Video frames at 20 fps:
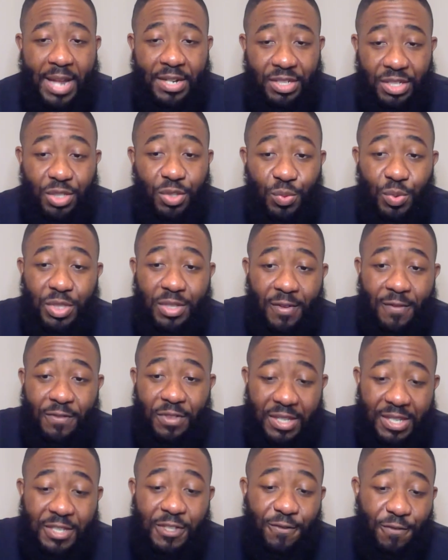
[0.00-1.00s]
This was the,
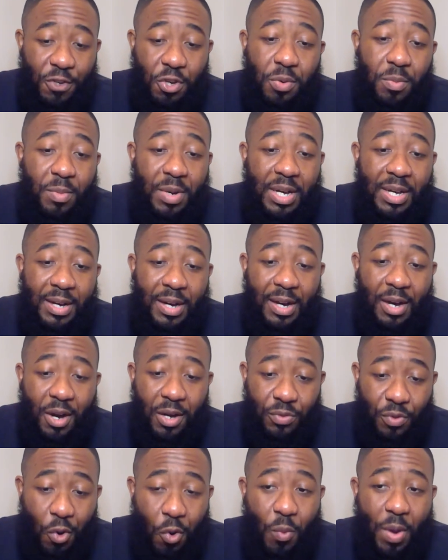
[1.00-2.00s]
this film, uh,
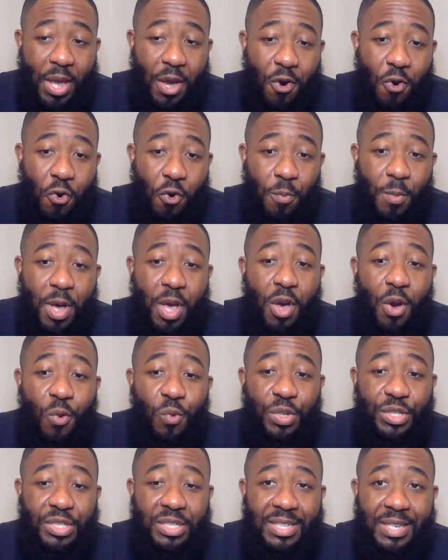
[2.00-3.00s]
No Way Home,
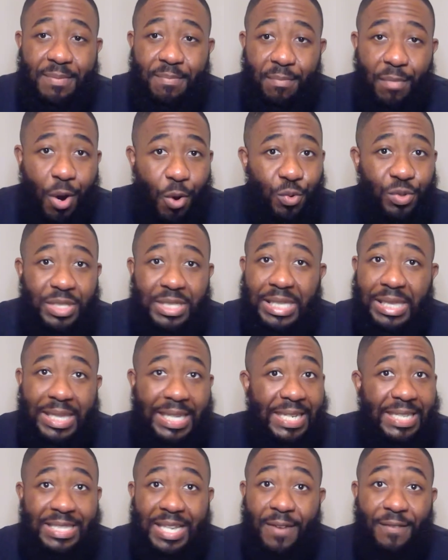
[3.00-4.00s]
was the most
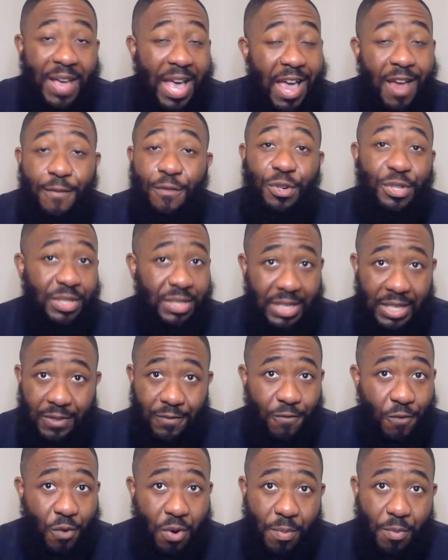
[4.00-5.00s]
leaks I've ever seen
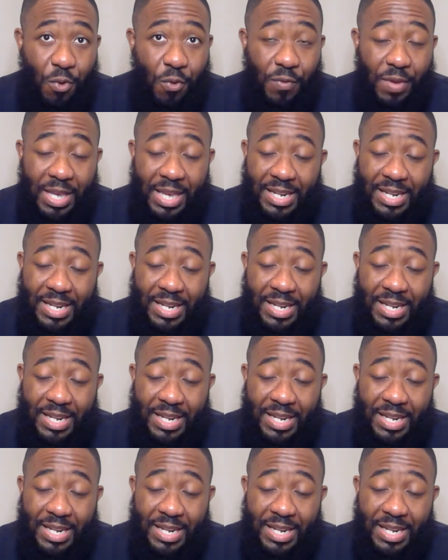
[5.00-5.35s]
for a movie.